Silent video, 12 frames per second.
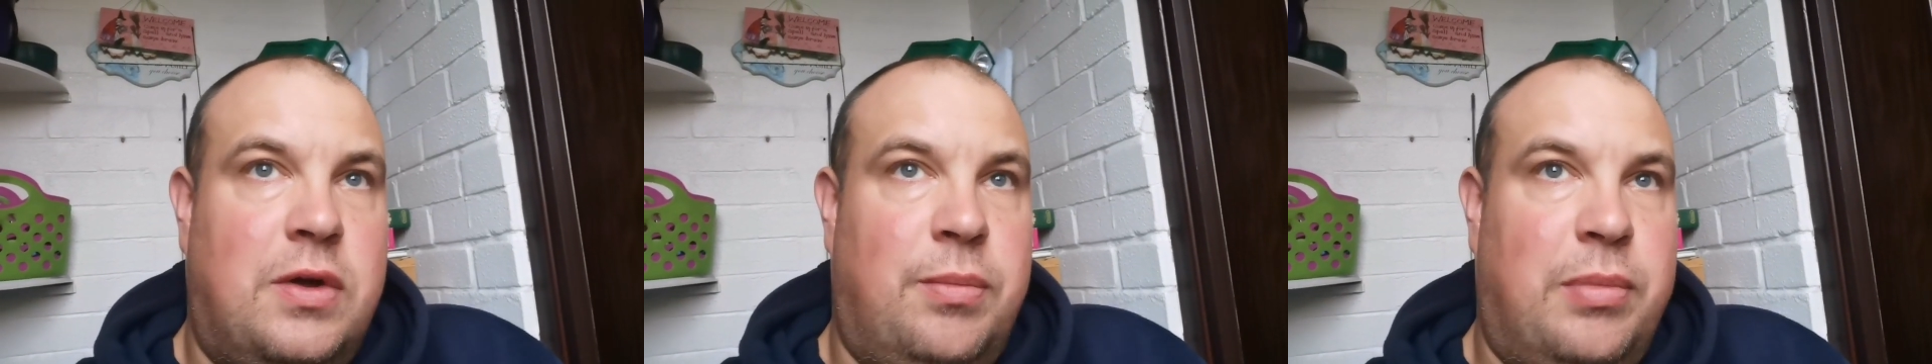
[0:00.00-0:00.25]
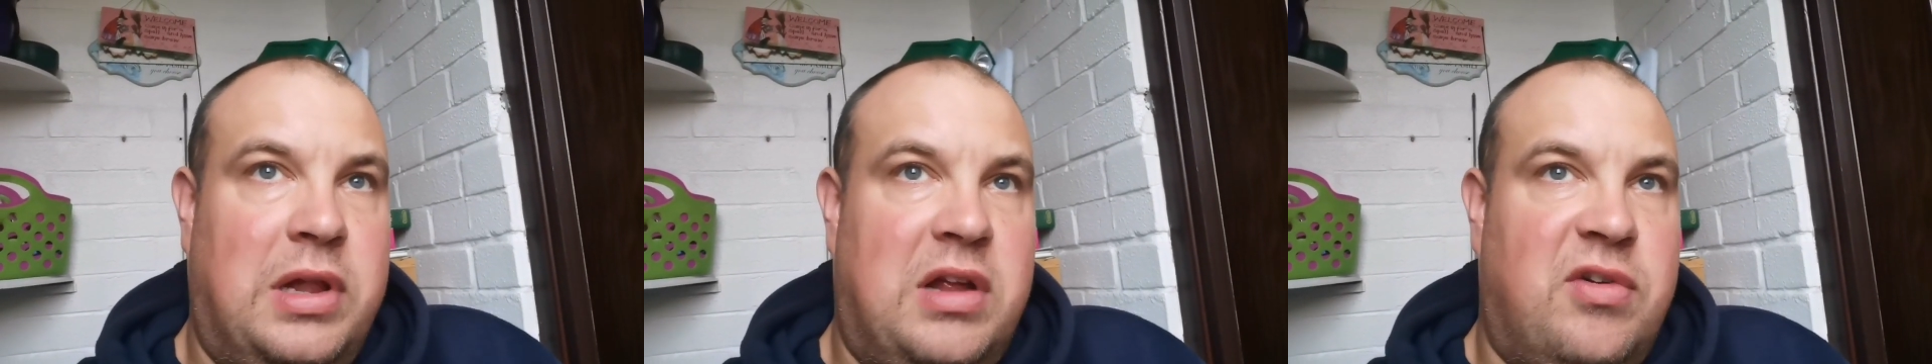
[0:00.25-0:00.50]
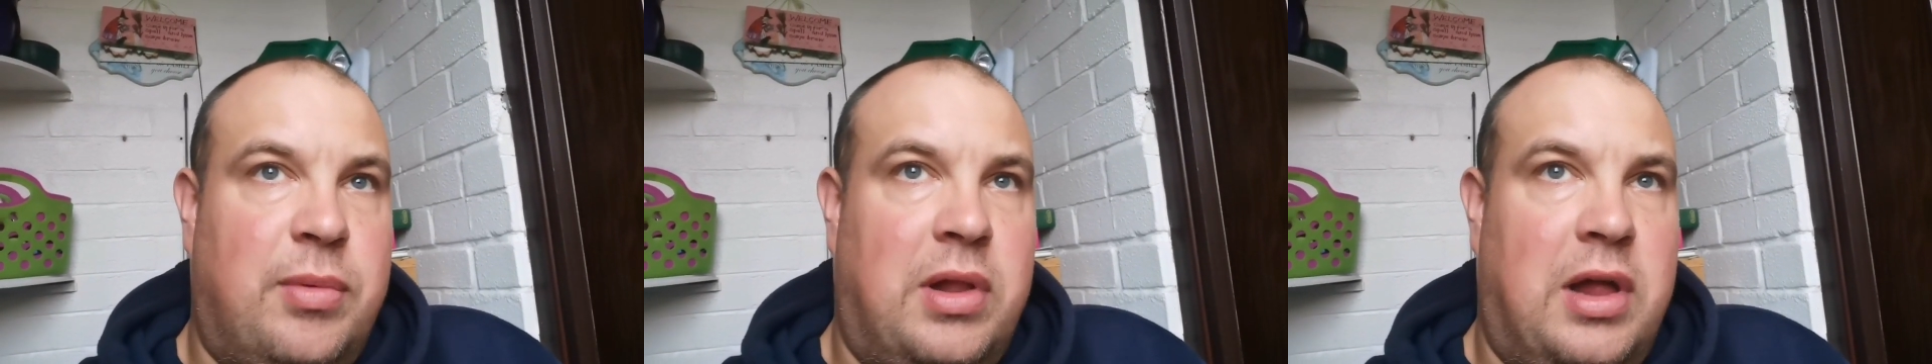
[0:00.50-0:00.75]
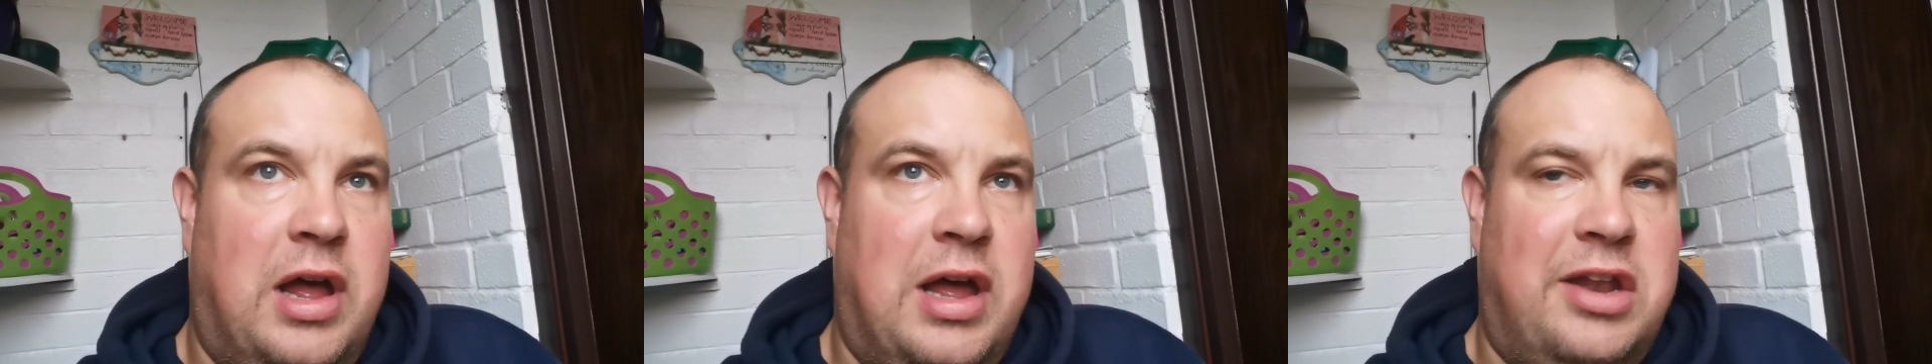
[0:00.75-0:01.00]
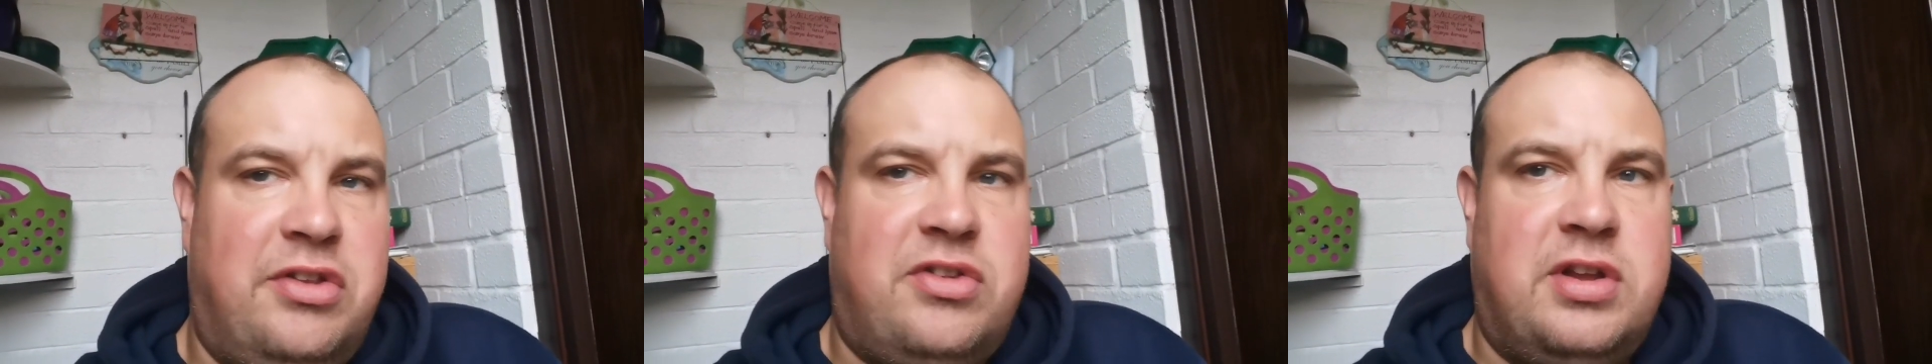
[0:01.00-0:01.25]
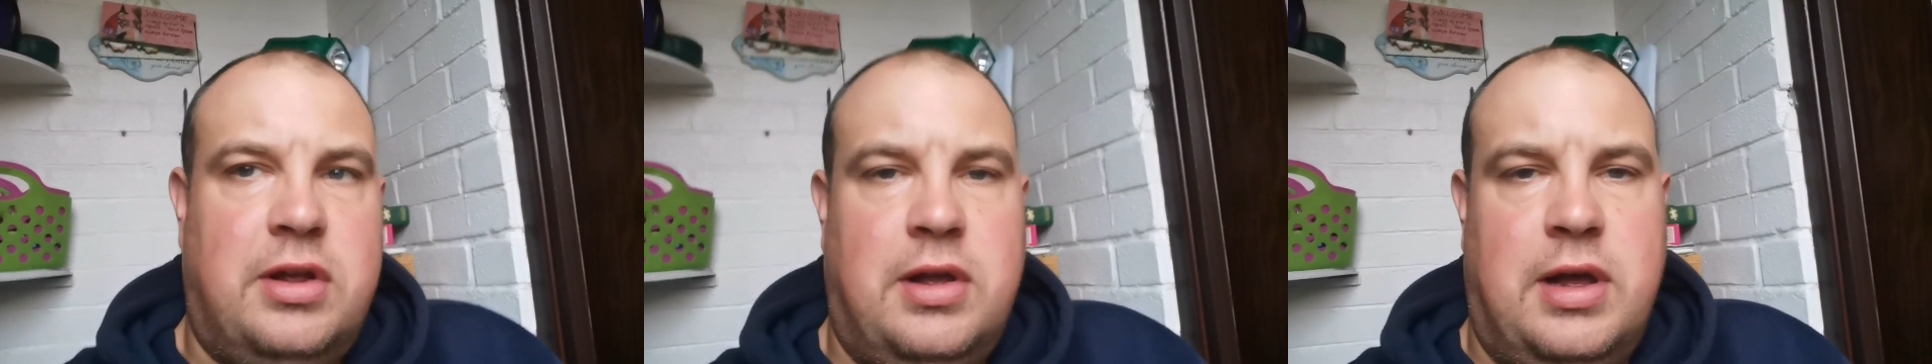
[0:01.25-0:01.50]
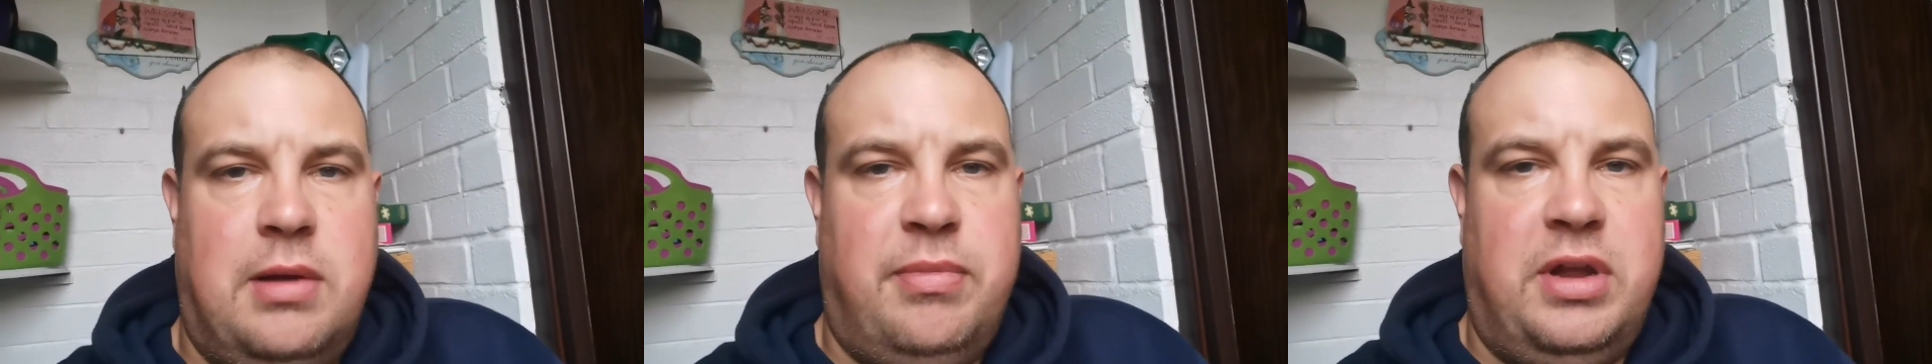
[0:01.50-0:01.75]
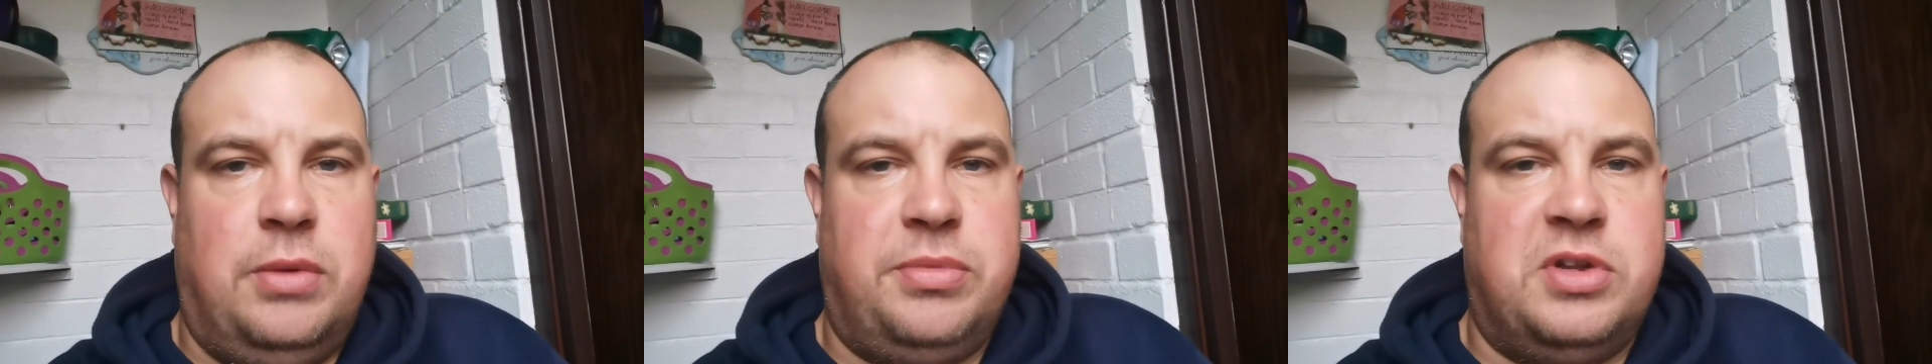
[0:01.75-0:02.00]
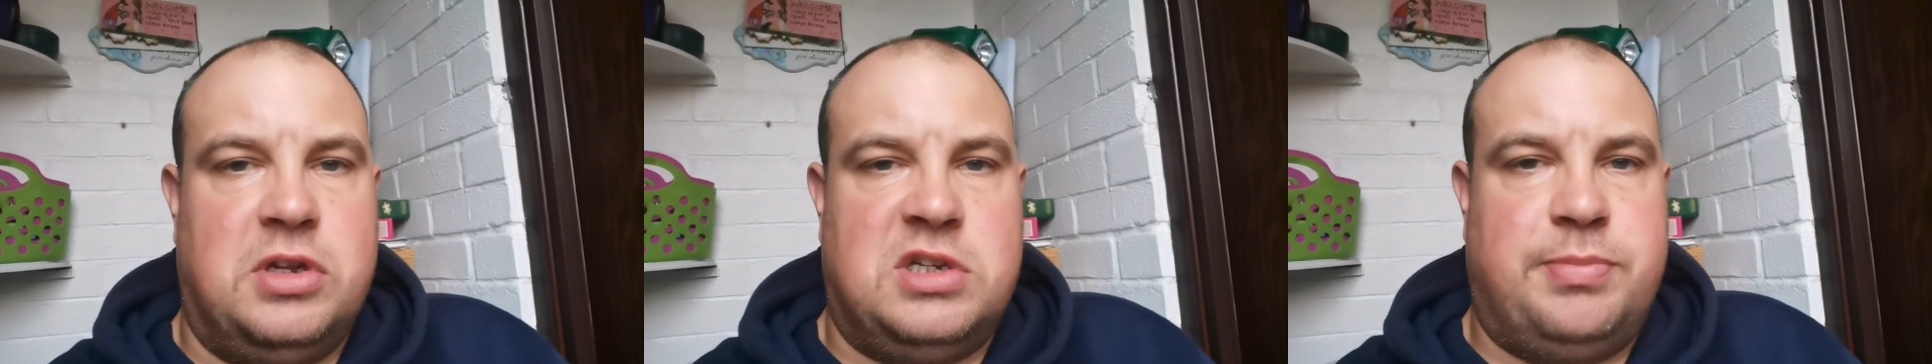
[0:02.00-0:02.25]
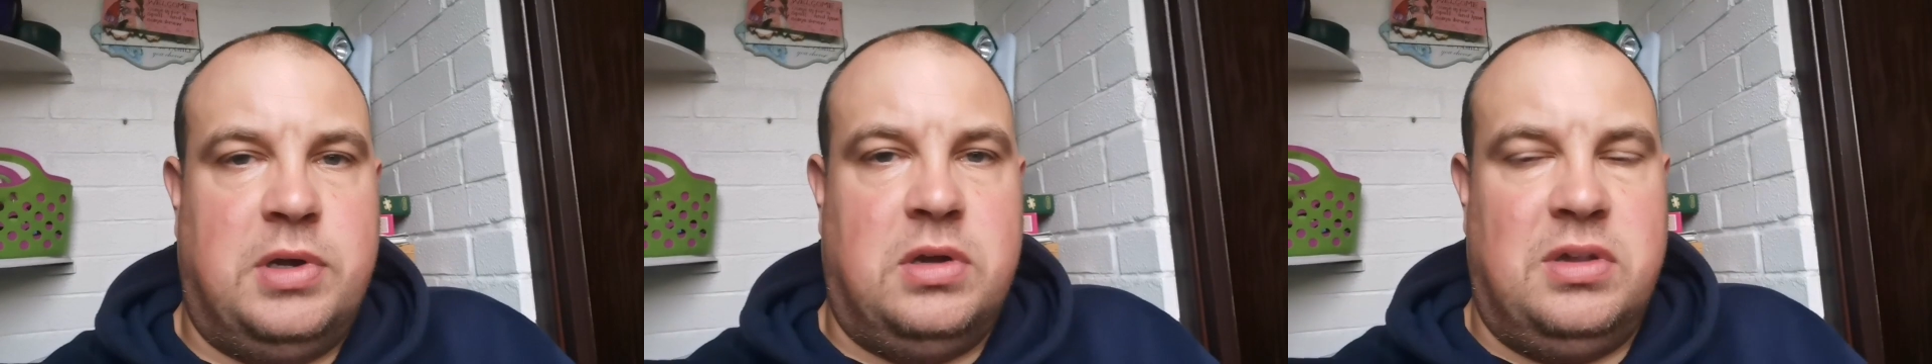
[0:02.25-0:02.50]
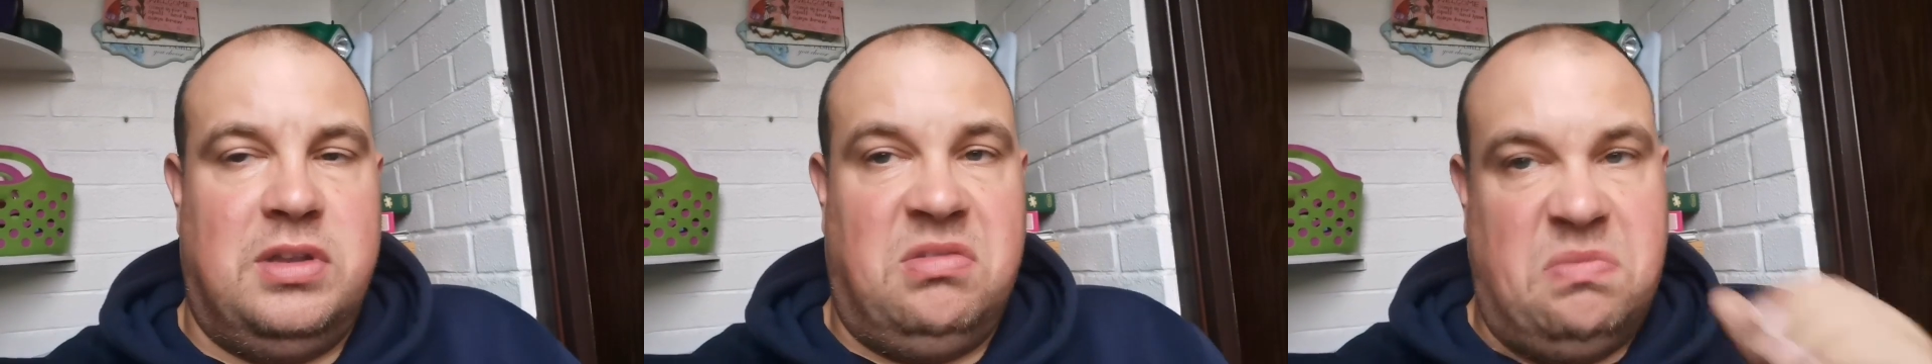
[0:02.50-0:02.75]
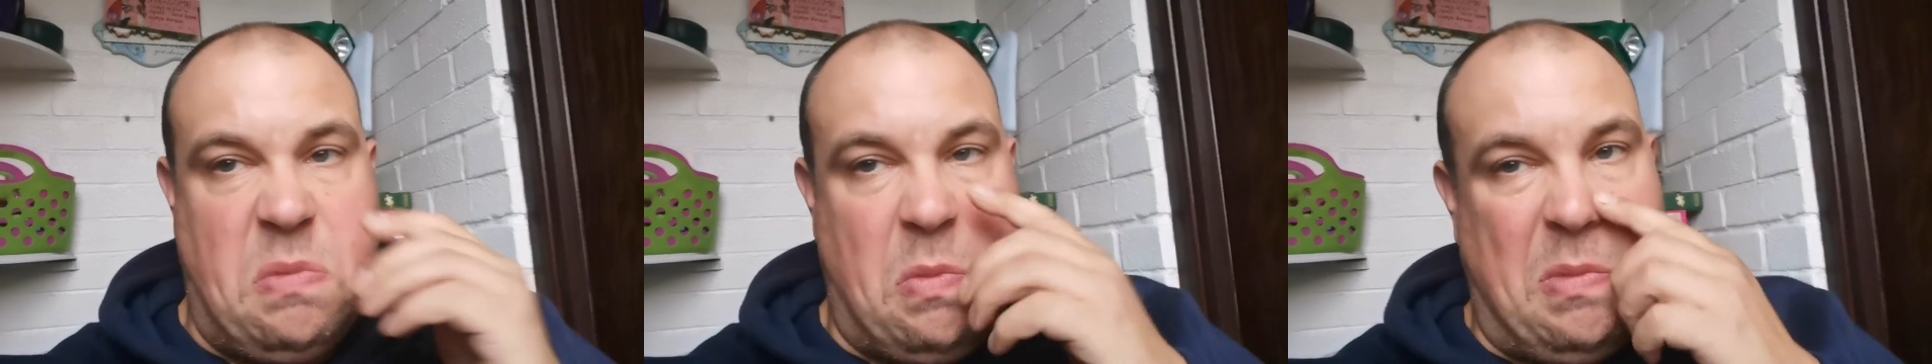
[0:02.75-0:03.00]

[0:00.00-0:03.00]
Unbelievable. I haven't, uh, I haven't been up to the spot in